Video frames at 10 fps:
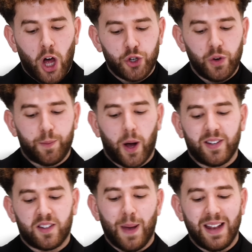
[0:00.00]
countries
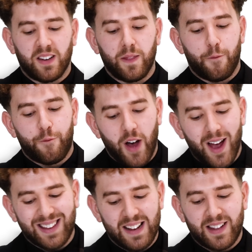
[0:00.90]
participated in the
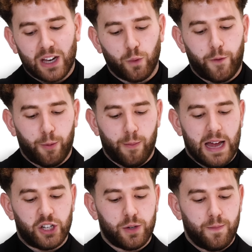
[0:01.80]
first international football
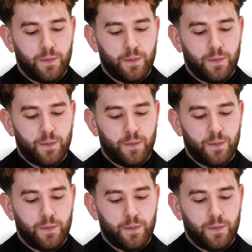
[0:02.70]
match?